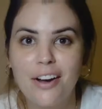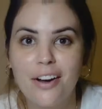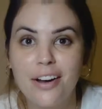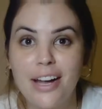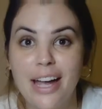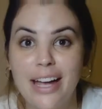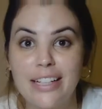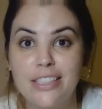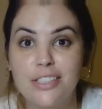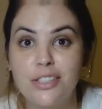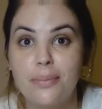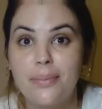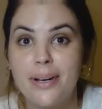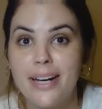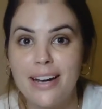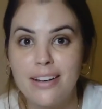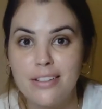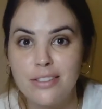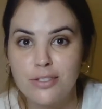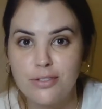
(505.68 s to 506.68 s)
Okay, so my
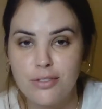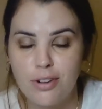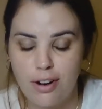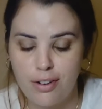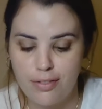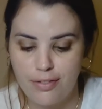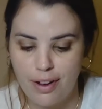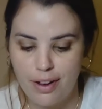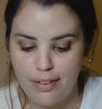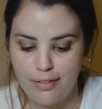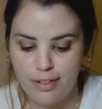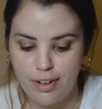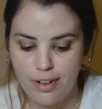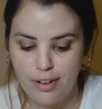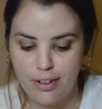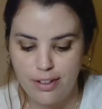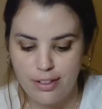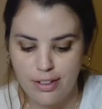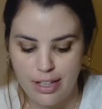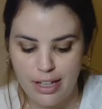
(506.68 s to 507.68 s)
nails are off. I've
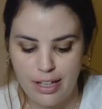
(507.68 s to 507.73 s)
got